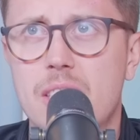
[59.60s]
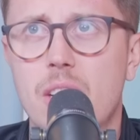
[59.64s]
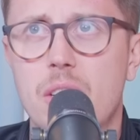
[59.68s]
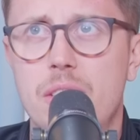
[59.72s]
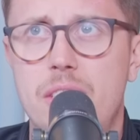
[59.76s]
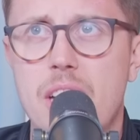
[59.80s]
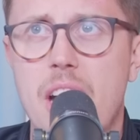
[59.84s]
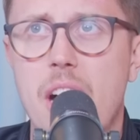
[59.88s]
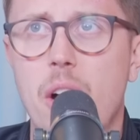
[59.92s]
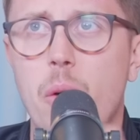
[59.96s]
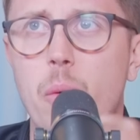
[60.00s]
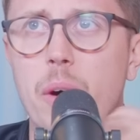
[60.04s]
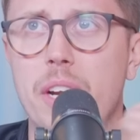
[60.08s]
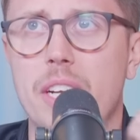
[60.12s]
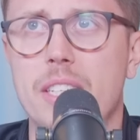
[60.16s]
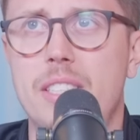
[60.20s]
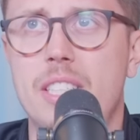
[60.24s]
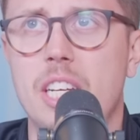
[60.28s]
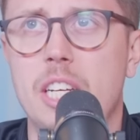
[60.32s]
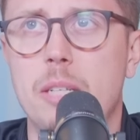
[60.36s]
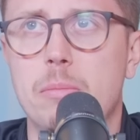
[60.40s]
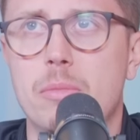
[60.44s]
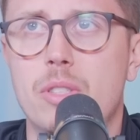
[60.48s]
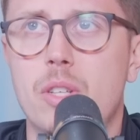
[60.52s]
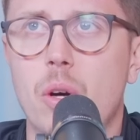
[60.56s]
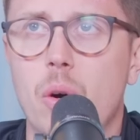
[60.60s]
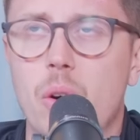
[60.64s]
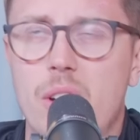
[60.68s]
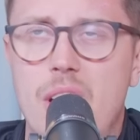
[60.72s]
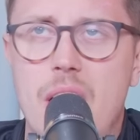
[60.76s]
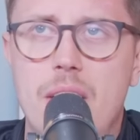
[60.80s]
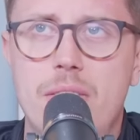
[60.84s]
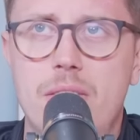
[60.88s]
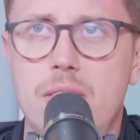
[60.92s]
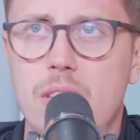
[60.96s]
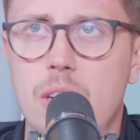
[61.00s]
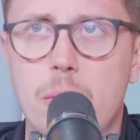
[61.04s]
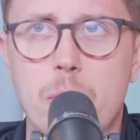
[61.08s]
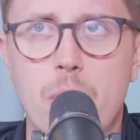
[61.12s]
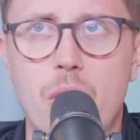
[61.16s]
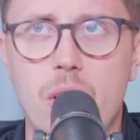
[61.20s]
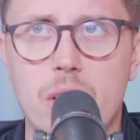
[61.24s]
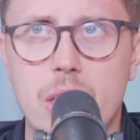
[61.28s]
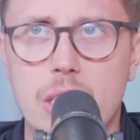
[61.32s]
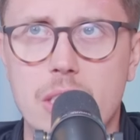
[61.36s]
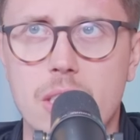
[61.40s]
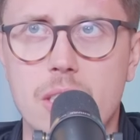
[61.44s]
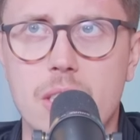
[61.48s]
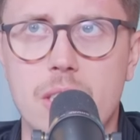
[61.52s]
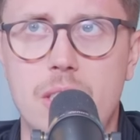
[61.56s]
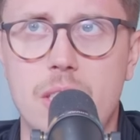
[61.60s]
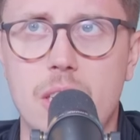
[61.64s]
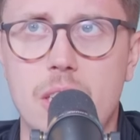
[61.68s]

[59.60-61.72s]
can tell when a team's going after it more than other